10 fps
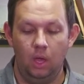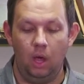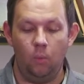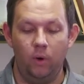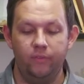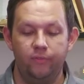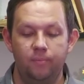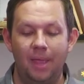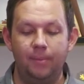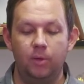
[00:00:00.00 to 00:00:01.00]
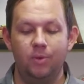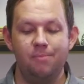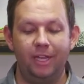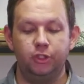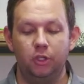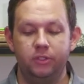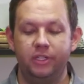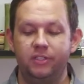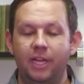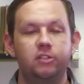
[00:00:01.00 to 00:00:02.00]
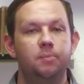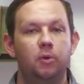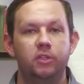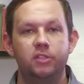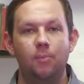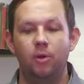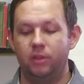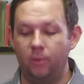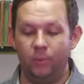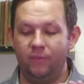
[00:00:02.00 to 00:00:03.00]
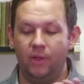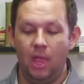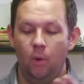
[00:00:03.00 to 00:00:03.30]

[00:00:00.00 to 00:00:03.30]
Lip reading: What if maybe we made church accessible to someone that we've